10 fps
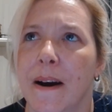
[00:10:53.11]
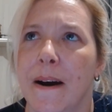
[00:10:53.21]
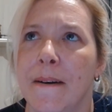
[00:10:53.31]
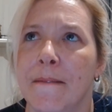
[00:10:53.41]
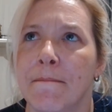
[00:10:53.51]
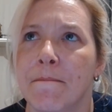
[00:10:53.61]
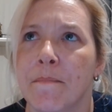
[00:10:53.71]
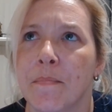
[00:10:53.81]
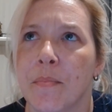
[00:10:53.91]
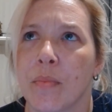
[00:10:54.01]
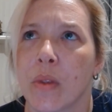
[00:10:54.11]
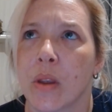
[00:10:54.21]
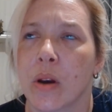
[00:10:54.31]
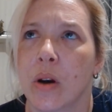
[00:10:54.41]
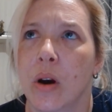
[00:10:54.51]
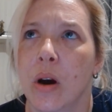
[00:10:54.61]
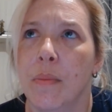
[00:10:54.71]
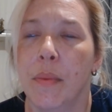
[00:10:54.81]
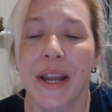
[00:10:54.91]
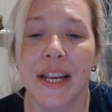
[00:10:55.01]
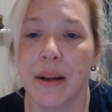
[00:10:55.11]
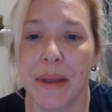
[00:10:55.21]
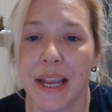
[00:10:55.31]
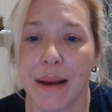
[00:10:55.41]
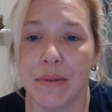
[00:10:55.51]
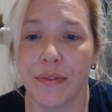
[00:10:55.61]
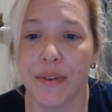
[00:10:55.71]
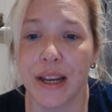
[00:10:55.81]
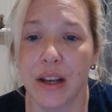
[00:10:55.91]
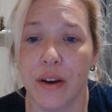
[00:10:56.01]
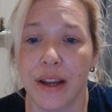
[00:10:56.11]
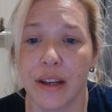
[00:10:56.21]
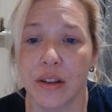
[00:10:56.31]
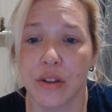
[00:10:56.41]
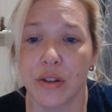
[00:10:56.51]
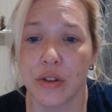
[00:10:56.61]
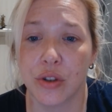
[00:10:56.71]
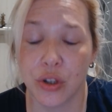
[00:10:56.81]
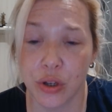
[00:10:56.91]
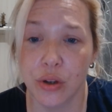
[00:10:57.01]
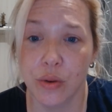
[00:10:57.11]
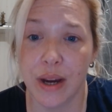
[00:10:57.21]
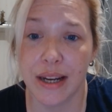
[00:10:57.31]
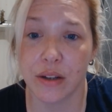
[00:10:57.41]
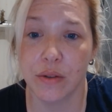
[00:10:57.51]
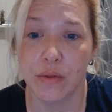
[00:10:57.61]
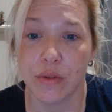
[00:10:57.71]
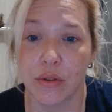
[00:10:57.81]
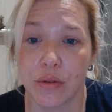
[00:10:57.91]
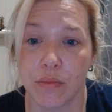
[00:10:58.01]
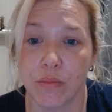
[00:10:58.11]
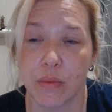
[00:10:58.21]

But we end up being able to feed like 2 adults,